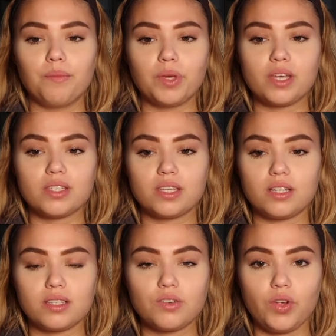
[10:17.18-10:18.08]
because it
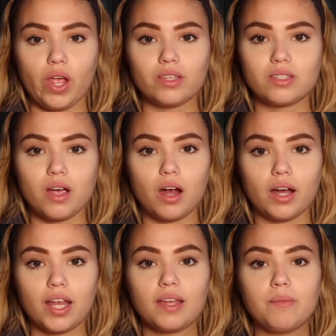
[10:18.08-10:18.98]
does create
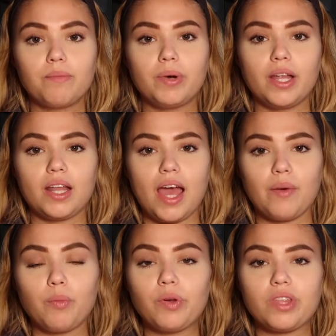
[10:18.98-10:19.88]
scarring, but
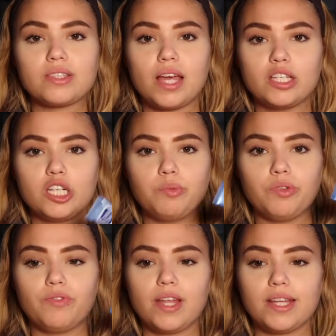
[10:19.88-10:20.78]
I will put this on to
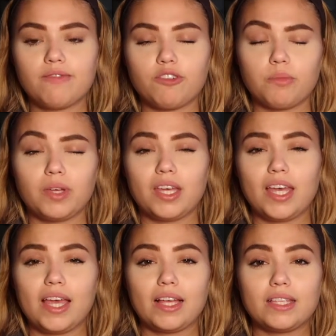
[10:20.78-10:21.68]
prevent it from
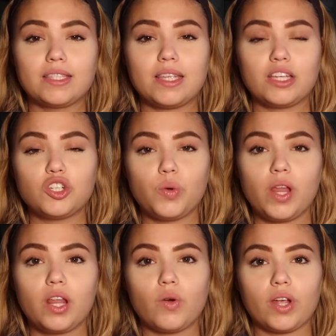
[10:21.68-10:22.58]

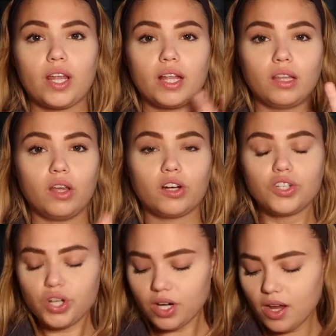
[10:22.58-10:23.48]
accentuating or getting
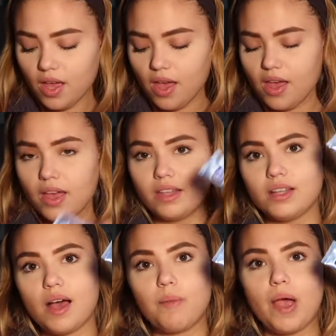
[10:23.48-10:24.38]
larger.
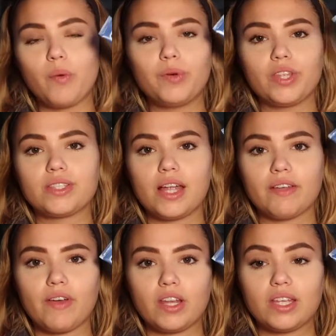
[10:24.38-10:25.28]
And I will put this on
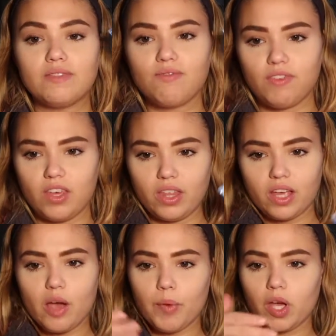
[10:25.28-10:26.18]
if I can feel
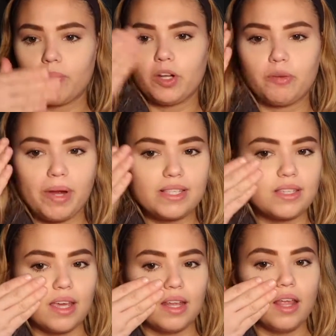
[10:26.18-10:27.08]
it coming up under my
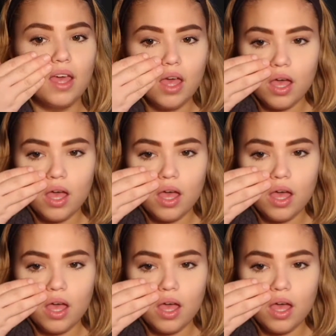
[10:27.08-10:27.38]
skin,